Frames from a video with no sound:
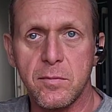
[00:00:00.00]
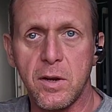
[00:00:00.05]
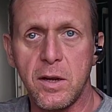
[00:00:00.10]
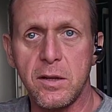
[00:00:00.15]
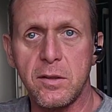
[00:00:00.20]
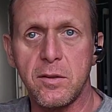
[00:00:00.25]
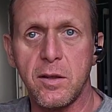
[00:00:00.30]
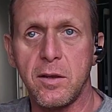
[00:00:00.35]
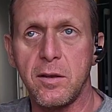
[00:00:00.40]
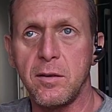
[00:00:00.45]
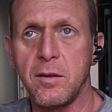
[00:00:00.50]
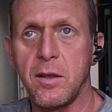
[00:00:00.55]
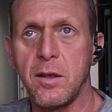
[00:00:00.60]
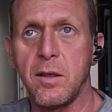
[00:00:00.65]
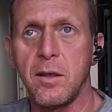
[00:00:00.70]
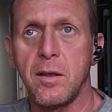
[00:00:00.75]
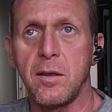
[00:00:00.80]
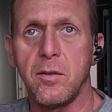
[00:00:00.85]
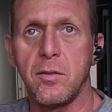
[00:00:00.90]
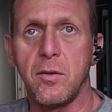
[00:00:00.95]
Right?
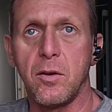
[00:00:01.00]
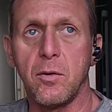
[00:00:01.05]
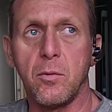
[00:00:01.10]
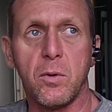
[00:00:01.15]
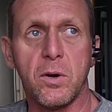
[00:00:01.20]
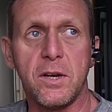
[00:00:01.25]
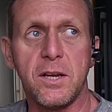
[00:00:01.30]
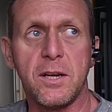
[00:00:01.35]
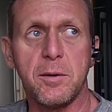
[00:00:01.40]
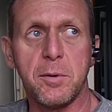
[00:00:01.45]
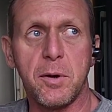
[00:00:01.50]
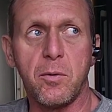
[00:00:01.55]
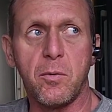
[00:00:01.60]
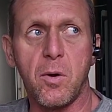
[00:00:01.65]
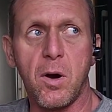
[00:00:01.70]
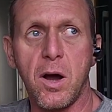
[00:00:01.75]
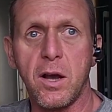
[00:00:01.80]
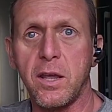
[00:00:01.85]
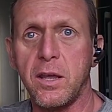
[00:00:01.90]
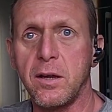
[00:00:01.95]
They're worried about
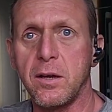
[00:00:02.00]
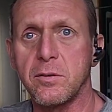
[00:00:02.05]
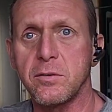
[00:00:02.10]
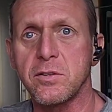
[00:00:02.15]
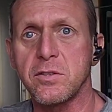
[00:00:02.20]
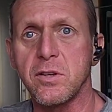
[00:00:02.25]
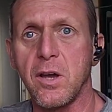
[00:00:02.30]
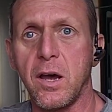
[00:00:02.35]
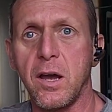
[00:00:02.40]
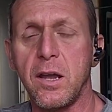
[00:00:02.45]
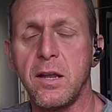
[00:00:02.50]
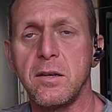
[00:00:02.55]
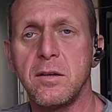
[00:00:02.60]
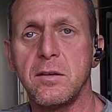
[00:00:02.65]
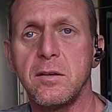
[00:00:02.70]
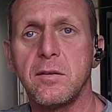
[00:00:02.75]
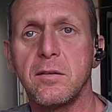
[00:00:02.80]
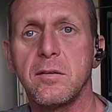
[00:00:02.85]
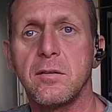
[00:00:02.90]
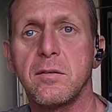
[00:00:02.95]
walking outside.
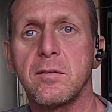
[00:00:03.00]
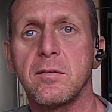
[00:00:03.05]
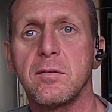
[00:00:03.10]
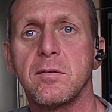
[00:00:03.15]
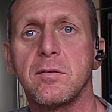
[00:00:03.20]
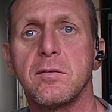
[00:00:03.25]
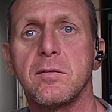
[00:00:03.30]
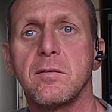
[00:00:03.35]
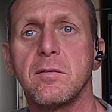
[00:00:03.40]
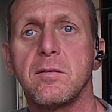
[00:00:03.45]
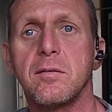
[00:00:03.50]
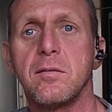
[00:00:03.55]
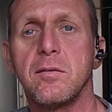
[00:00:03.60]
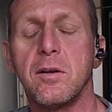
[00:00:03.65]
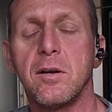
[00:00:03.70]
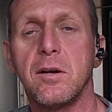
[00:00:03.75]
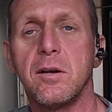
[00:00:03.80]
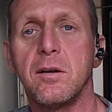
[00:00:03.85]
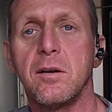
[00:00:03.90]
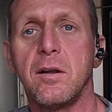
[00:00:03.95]

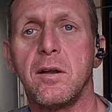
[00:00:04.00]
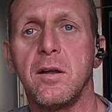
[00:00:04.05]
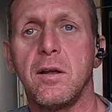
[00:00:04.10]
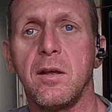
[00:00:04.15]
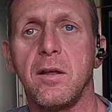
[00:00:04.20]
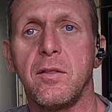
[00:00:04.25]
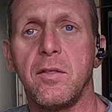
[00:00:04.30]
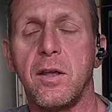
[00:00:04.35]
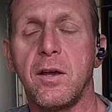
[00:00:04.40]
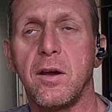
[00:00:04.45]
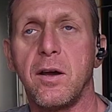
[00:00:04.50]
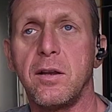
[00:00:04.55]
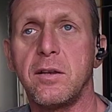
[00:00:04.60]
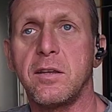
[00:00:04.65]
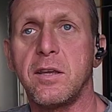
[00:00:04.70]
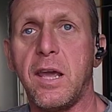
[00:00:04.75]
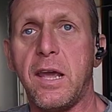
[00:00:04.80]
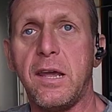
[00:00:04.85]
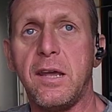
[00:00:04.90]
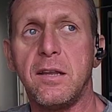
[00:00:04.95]
They
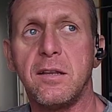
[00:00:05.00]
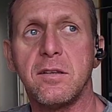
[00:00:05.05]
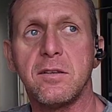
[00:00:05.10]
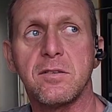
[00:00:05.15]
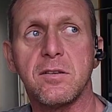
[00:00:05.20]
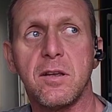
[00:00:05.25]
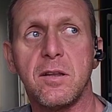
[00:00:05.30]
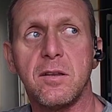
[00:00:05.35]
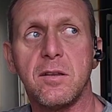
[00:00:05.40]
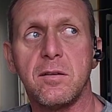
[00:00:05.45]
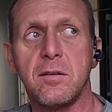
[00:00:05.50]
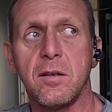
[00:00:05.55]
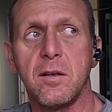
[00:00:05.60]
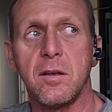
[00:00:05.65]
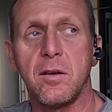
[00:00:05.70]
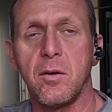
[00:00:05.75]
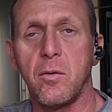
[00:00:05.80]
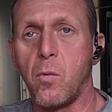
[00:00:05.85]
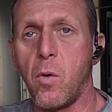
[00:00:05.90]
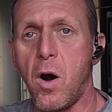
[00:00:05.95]
got canes and
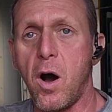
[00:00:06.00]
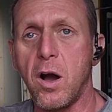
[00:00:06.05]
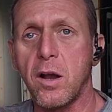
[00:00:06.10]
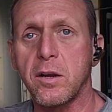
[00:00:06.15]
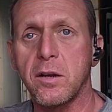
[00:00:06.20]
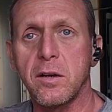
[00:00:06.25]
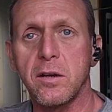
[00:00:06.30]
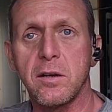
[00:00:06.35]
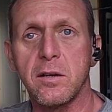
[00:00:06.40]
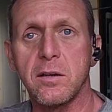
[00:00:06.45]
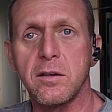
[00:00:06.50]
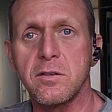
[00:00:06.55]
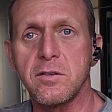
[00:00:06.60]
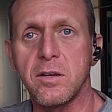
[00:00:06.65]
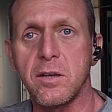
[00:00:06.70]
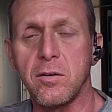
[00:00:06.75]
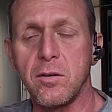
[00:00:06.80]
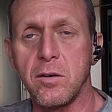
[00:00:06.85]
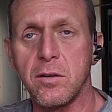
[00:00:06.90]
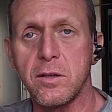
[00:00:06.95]

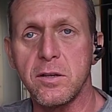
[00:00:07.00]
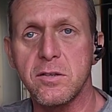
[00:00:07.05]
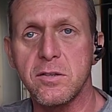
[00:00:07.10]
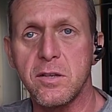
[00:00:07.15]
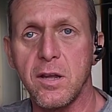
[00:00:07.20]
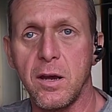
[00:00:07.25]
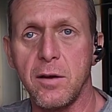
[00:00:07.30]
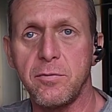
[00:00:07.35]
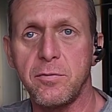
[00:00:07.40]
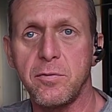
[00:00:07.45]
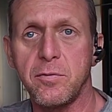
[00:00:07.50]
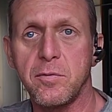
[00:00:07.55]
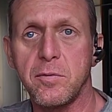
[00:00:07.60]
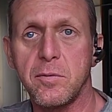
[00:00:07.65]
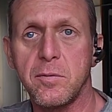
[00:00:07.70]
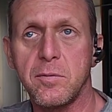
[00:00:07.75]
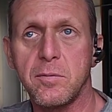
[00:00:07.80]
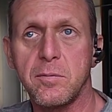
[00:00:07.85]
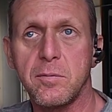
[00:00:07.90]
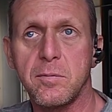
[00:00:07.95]
walkers and all this stuff
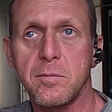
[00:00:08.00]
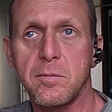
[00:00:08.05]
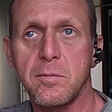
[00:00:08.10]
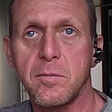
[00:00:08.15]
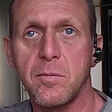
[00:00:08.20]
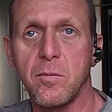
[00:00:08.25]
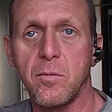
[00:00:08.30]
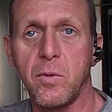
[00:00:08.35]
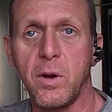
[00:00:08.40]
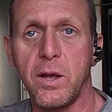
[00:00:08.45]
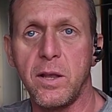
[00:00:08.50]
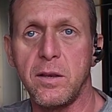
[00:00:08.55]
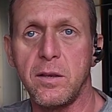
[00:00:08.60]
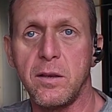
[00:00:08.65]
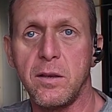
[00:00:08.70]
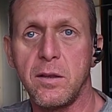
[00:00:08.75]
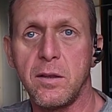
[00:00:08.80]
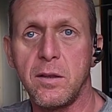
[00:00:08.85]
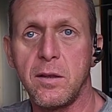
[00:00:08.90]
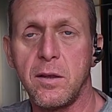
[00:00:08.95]

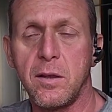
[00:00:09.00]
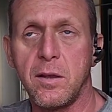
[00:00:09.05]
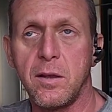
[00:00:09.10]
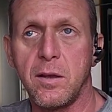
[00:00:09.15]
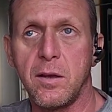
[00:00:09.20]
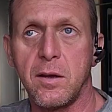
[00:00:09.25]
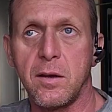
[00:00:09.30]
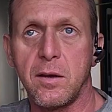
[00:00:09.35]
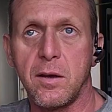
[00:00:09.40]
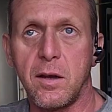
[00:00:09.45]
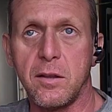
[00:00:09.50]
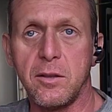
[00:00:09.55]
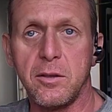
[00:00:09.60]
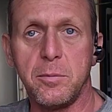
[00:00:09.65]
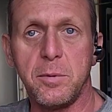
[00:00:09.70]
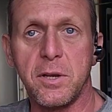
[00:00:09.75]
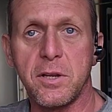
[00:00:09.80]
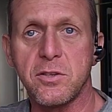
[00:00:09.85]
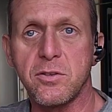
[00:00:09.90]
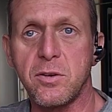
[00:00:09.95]
when a
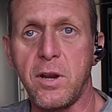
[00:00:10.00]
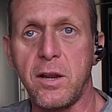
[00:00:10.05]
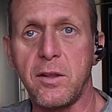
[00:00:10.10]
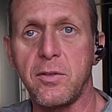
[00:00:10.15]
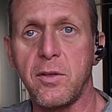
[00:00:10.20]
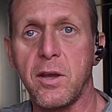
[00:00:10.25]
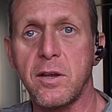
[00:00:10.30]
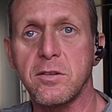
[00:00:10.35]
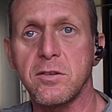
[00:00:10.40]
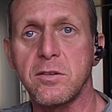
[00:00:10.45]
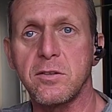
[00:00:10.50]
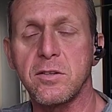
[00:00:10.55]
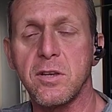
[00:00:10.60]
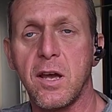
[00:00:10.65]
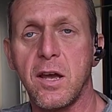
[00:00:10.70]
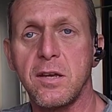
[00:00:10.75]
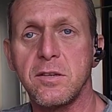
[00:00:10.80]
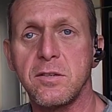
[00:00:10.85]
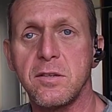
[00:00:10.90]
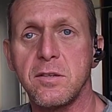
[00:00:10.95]
little bit of strength
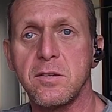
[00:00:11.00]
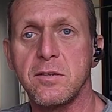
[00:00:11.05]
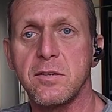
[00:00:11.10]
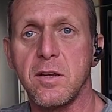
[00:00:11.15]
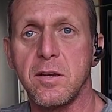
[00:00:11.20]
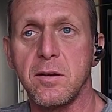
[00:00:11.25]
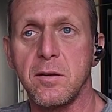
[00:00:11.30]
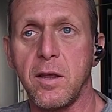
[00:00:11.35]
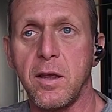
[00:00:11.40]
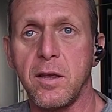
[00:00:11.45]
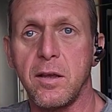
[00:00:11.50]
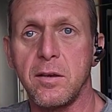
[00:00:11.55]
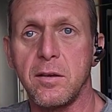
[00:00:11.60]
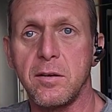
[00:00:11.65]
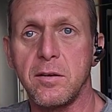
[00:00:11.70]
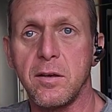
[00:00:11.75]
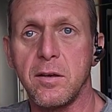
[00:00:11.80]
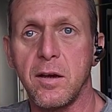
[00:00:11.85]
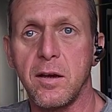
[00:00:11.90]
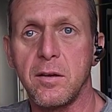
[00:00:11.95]
exercises
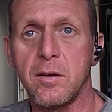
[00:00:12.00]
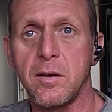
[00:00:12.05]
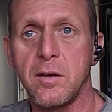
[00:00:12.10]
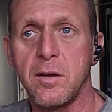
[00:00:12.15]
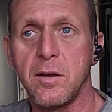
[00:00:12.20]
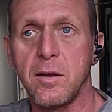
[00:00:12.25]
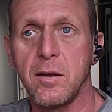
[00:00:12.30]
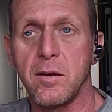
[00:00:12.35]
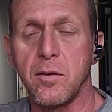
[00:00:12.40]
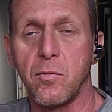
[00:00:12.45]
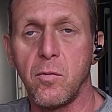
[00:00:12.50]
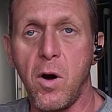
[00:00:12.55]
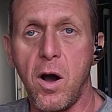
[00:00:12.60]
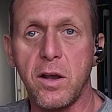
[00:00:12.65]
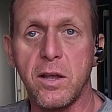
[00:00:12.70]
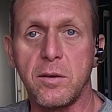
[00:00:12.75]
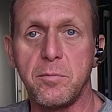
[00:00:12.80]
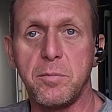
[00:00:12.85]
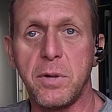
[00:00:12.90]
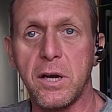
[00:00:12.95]
and
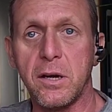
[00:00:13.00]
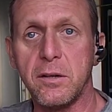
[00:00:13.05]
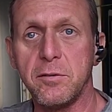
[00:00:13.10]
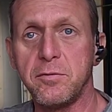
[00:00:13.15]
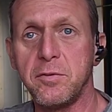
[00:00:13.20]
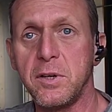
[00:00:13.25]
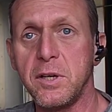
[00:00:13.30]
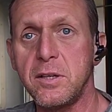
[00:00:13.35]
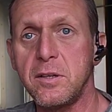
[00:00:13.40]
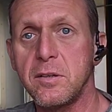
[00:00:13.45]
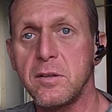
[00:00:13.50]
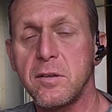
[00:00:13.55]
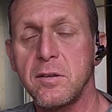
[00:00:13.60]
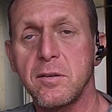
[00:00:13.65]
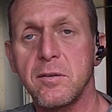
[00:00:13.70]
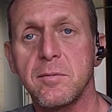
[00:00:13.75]
walking barefoot,